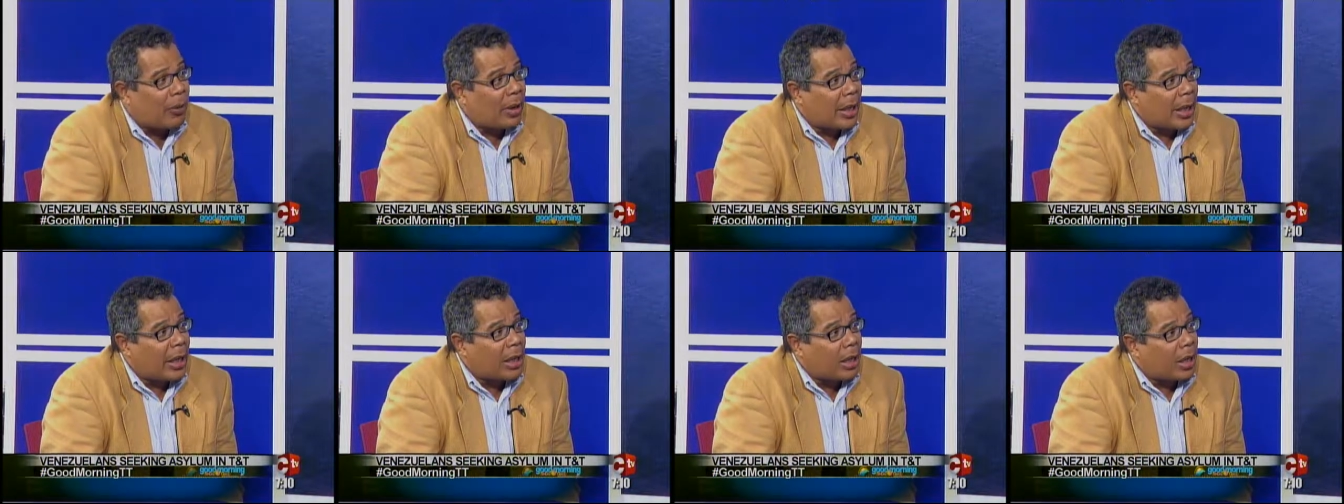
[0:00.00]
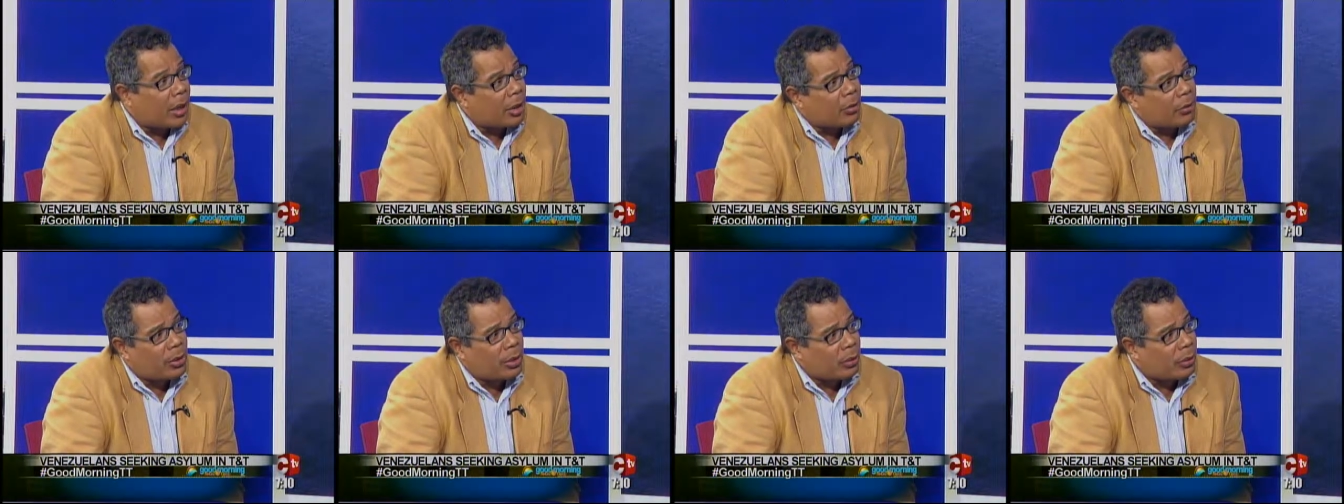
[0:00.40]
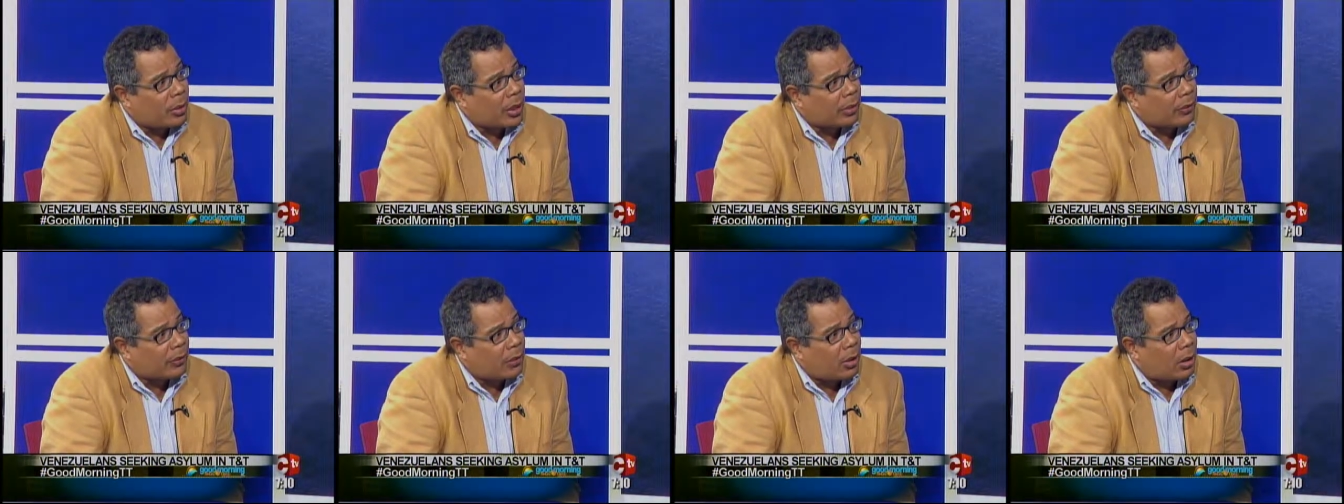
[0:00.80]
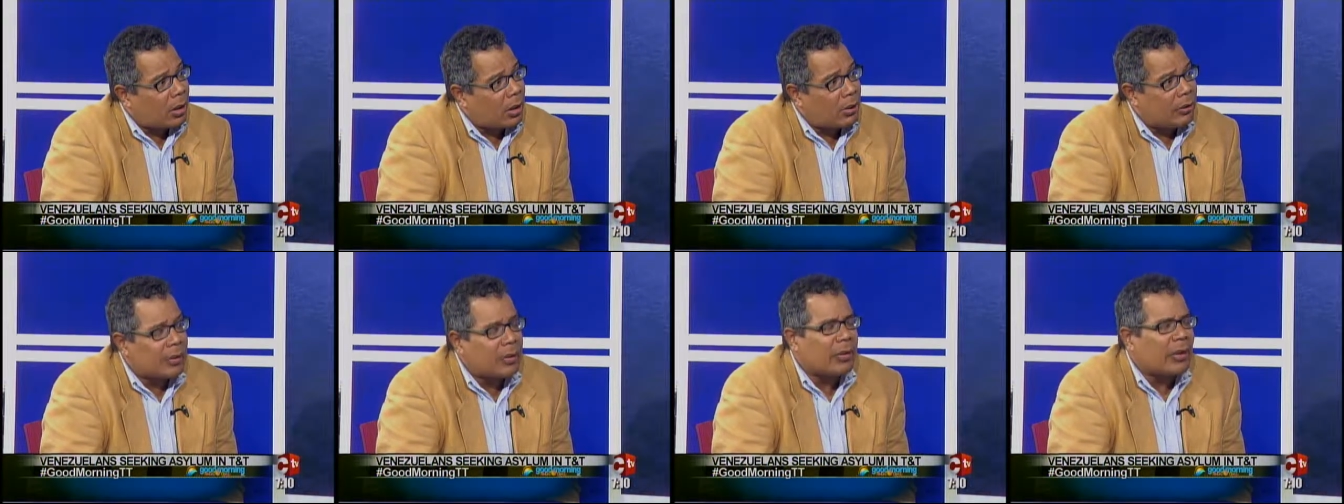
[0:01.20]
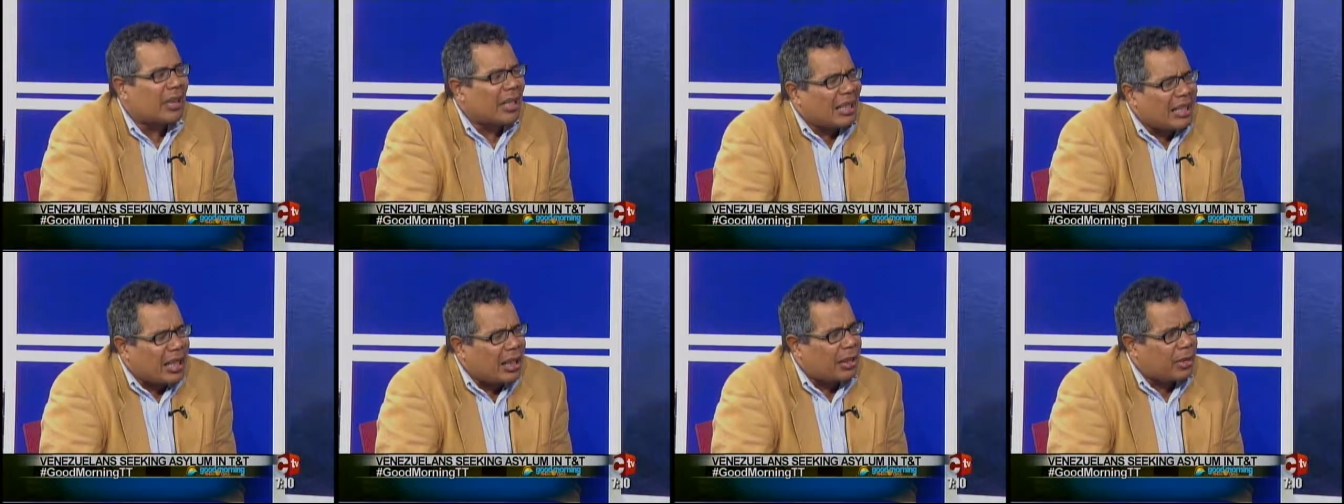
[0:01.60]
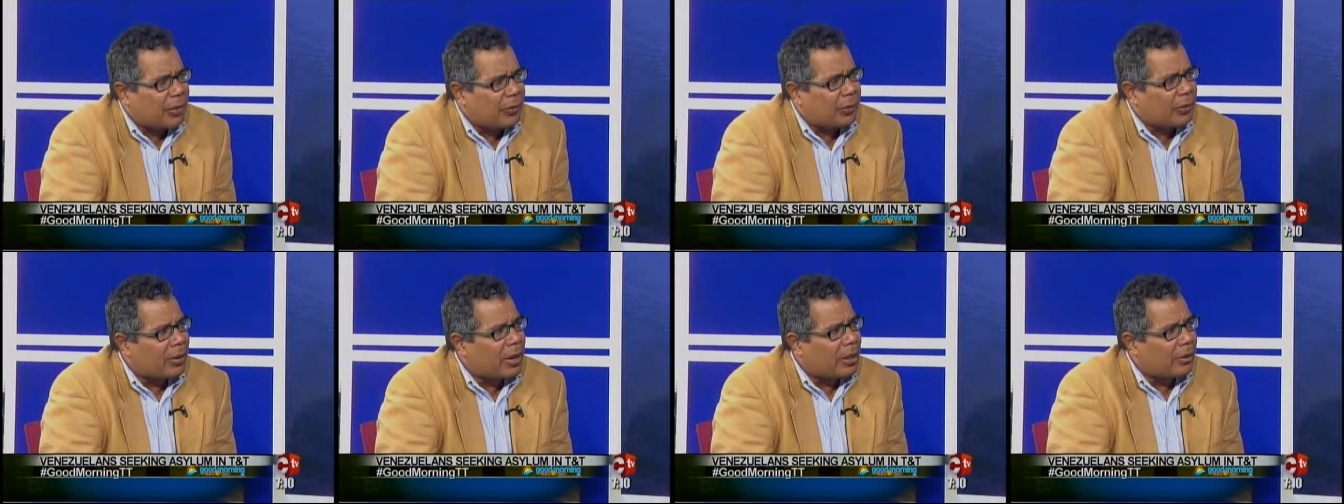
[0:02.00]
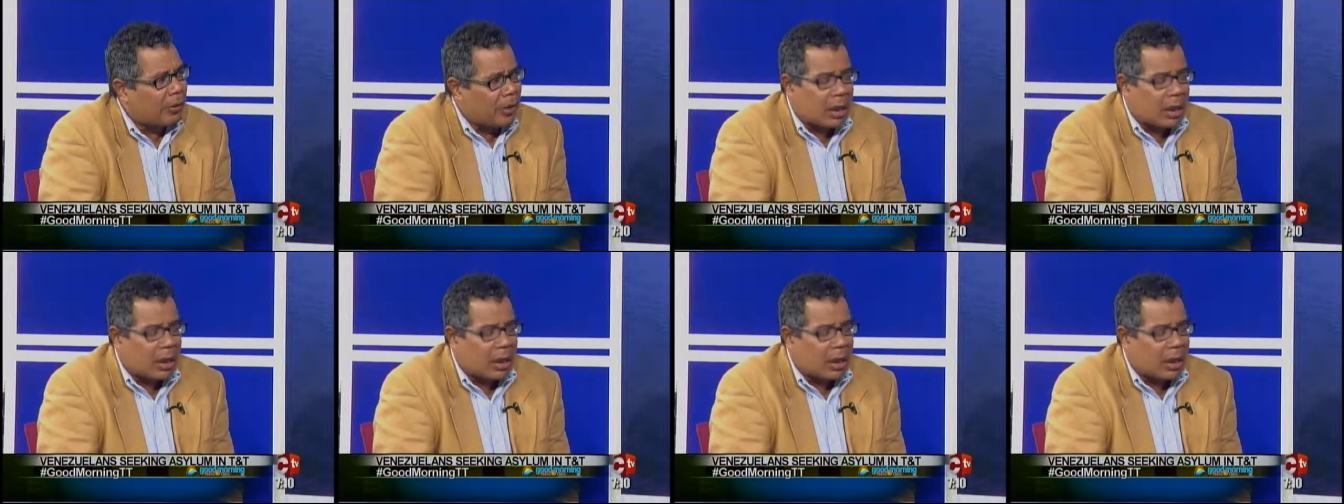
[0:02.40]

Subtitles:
$800? It's going to take you forever.